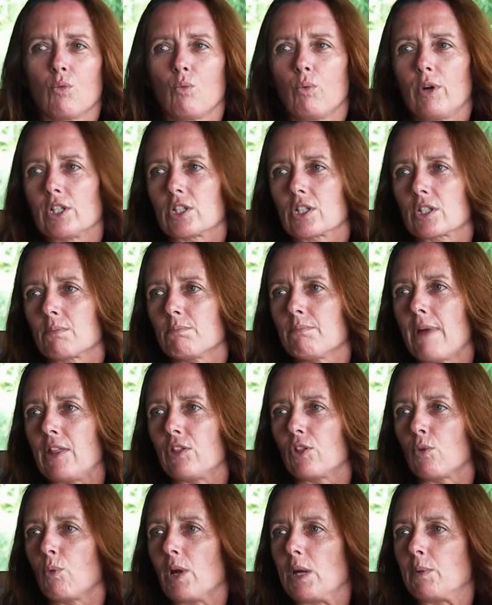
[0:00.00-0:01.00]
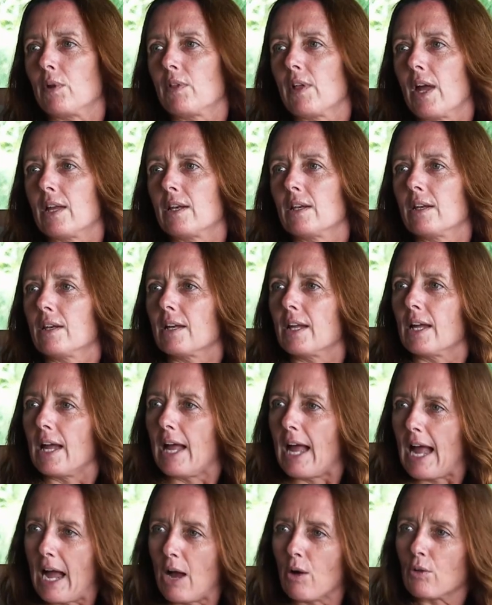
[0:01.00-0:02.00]
which meant that we were then
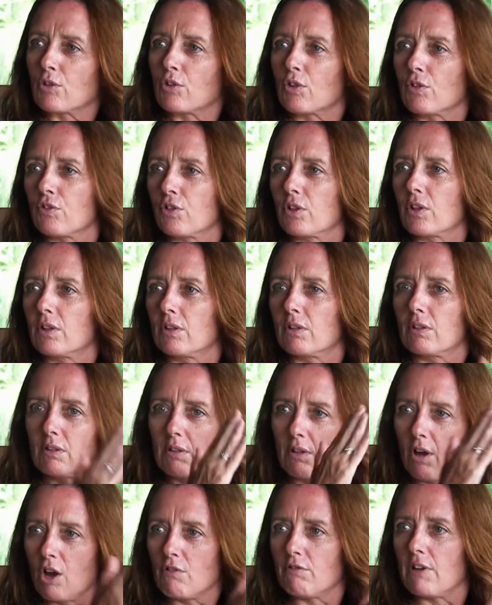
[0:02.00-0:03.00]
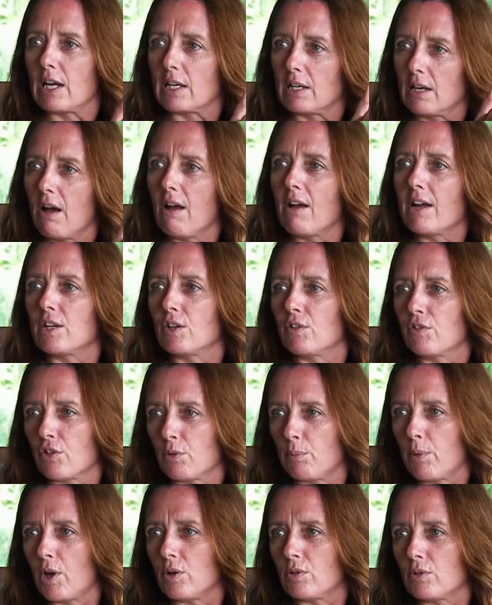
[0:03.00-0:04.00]
out of the direct line of
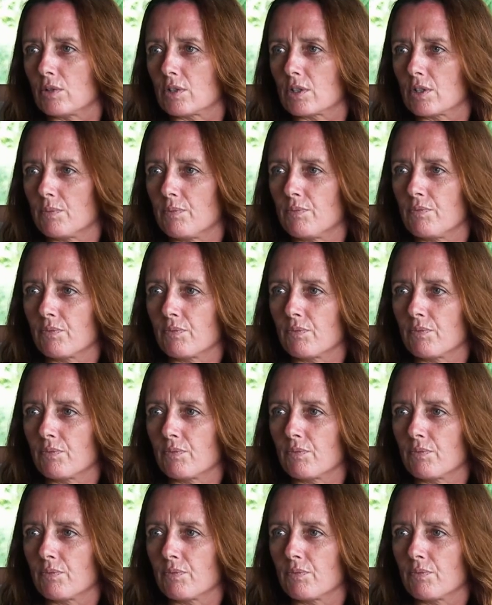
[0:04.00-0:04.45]
the boat